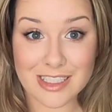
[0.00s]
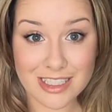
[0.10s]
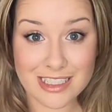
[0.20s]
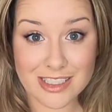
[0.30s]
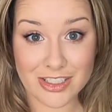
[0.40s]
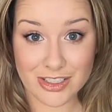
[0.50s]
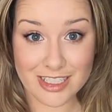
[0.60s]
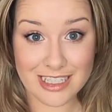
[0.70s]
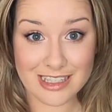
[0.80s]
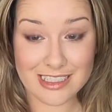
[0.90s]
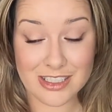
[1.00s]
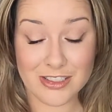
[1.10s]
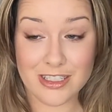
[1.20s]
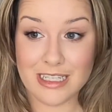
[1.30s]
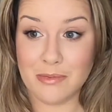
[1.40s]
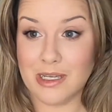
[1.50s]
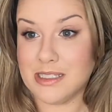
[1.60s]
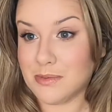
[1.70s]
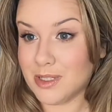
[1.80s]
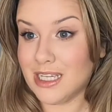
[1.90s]
Look at this. Are you looking at this? Are you looking at me?
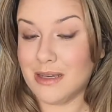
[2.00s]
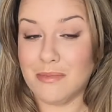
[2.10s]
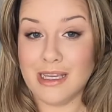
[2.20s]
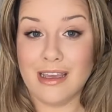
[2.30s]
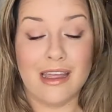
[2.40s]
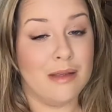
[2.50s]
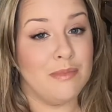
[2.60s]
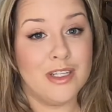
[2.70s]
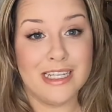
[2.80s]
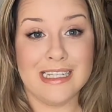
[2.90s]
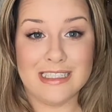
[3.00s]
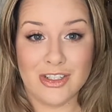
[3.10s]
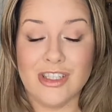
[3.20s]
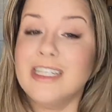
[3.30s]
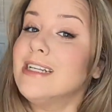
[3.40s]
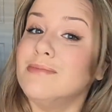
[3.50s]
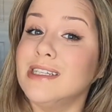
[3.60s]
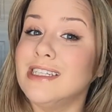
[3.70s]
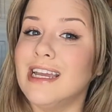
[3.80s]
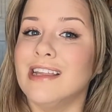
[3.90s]
Because I'm looking at me and I'm looking at, you're looking at
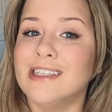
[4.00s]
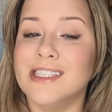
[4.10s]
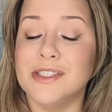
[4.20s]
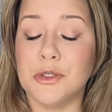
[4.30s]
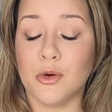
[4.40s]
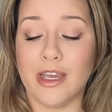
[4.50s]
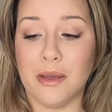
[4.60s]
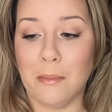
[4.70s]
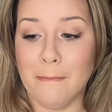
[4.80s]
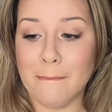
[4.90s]
me, and this is great.